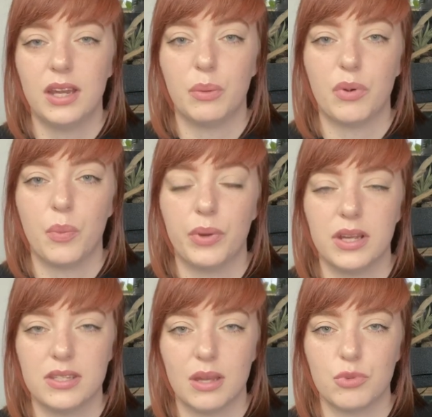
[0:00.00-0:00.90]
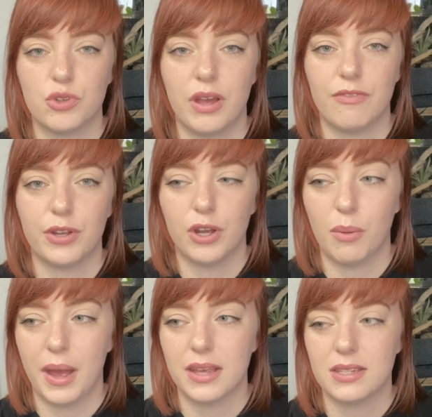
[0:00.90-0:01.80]
inappropriate substrate for
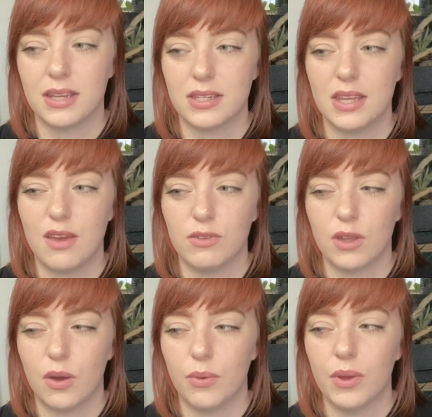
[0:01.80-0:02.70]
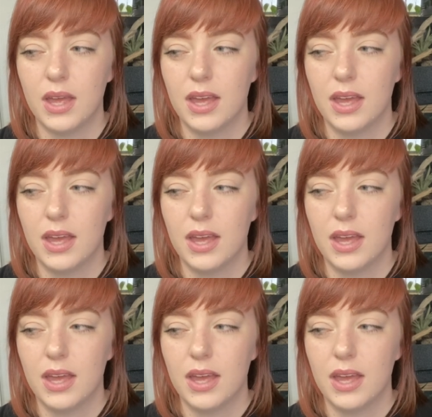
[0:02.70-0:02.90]
Uromastyx, even though